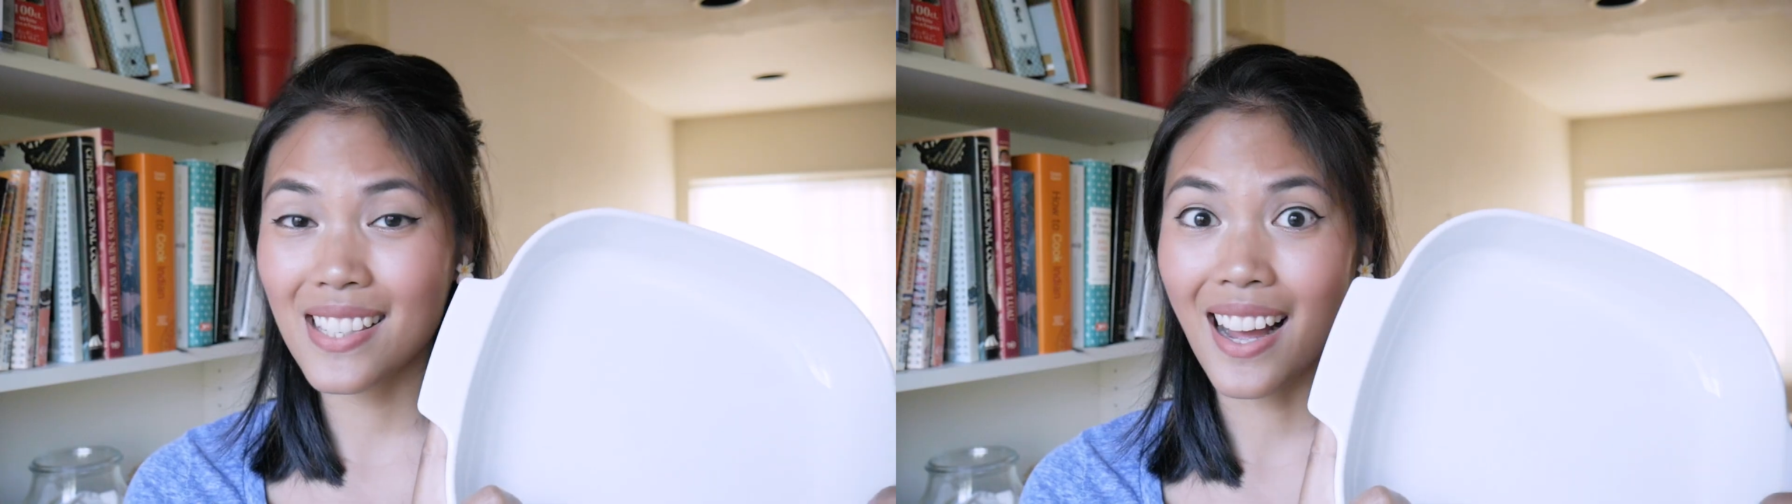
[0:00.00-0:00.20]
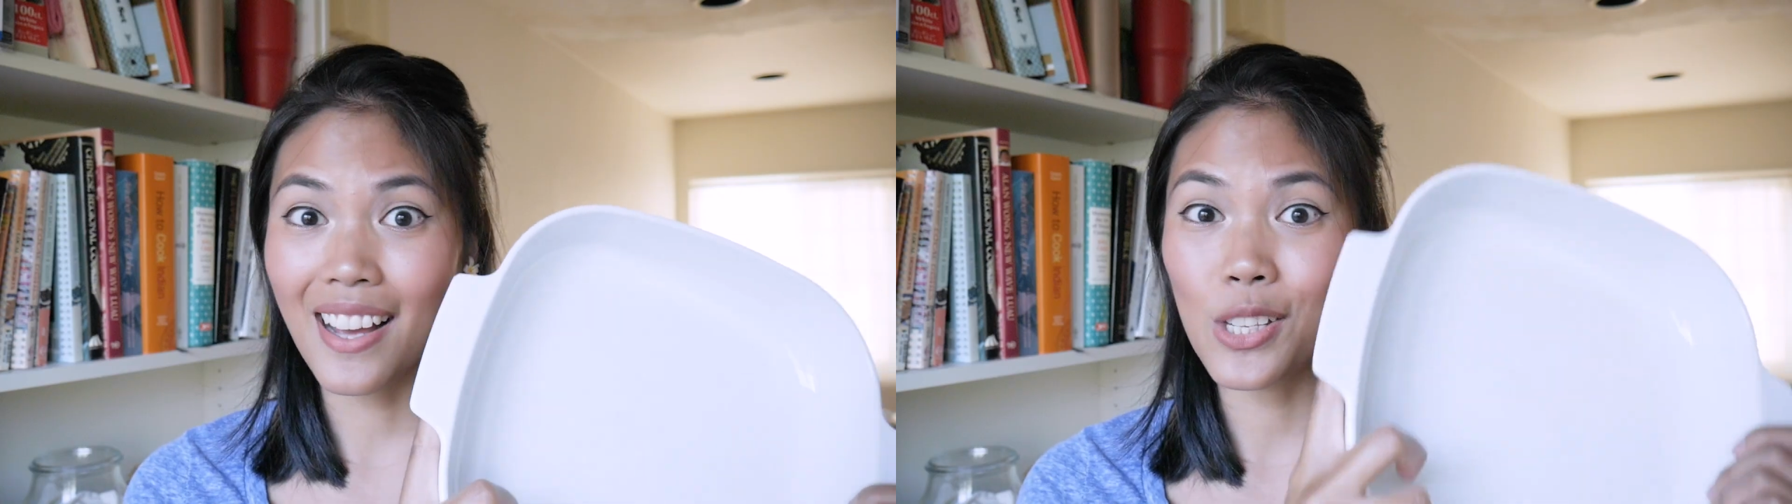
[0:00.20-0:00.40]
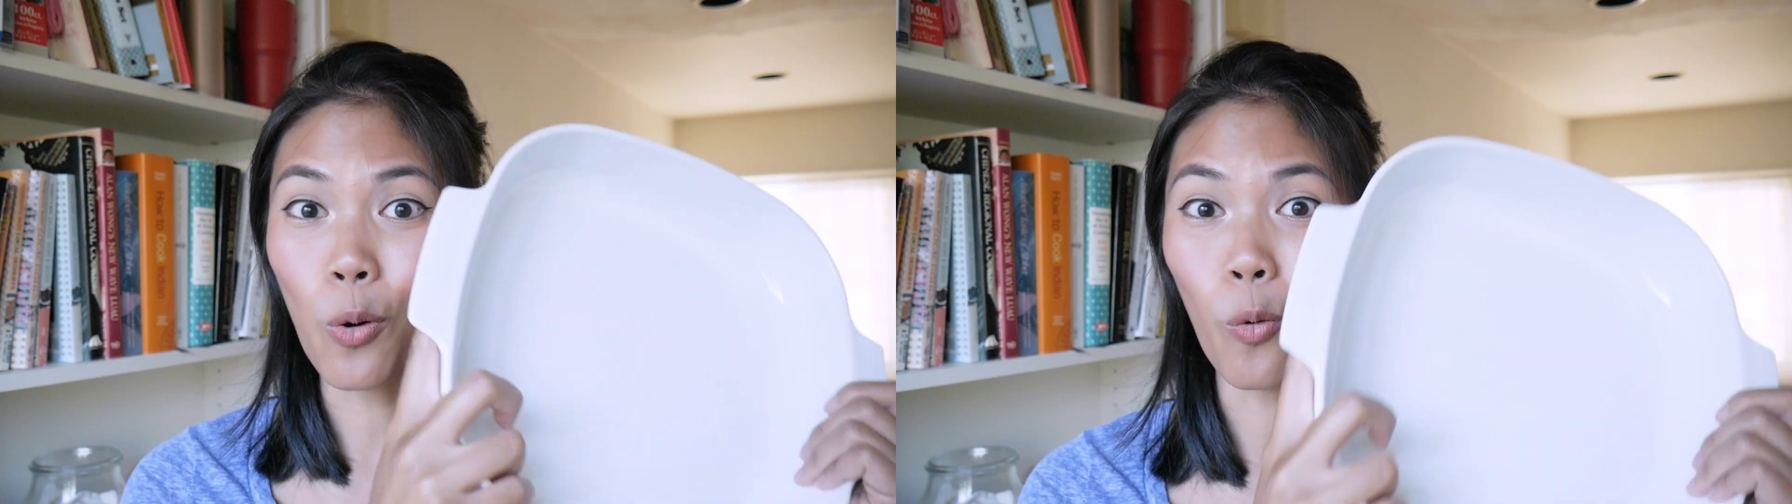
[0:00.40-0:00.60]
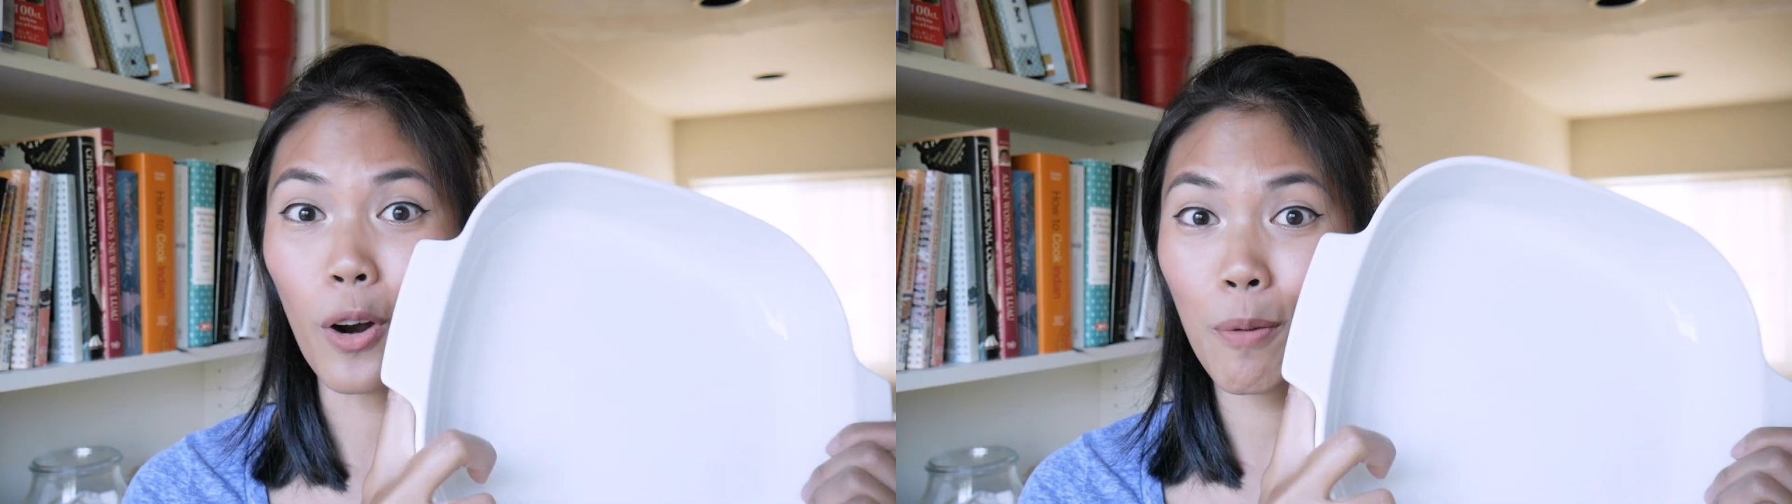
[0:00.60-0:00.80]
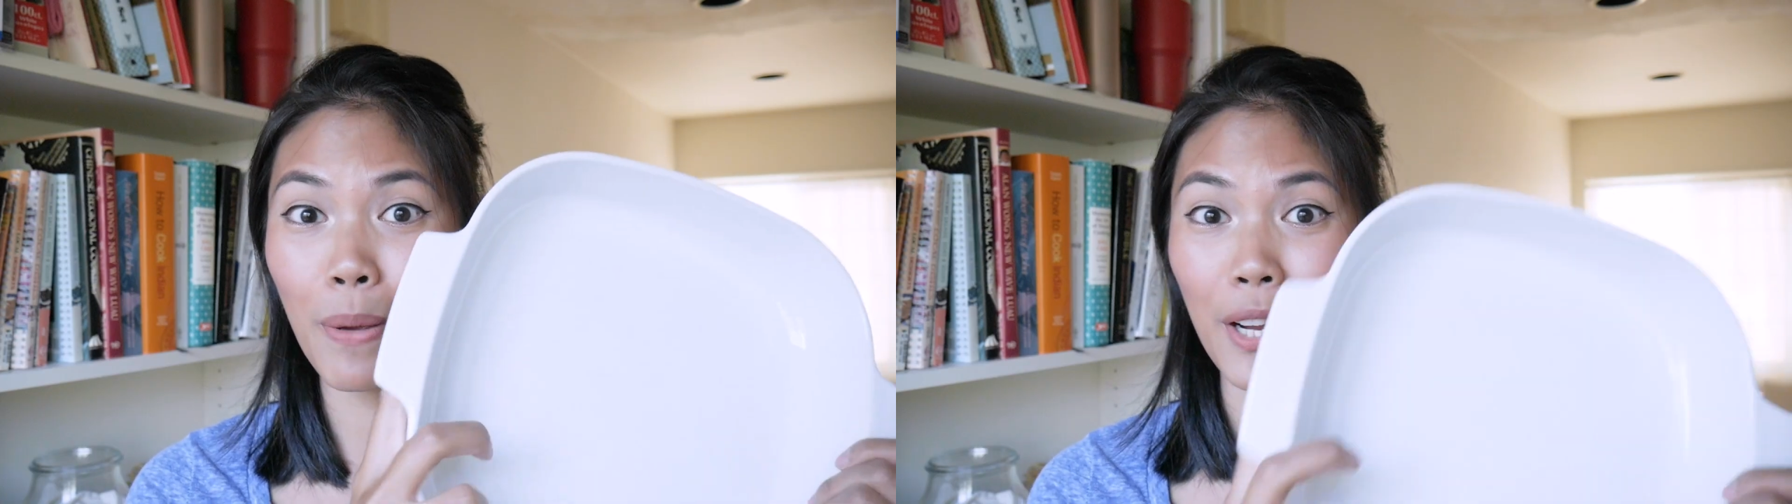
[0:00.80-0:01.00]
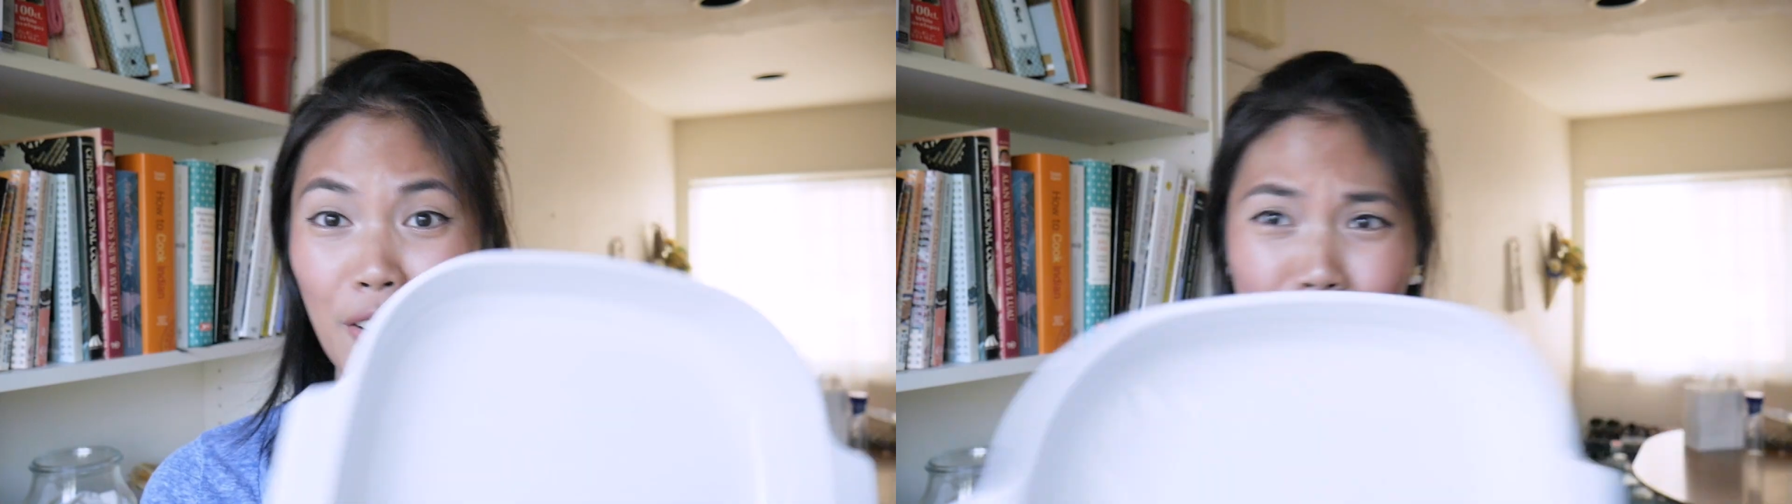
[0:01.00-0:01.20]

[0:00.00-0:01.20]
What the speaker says: size or bigger.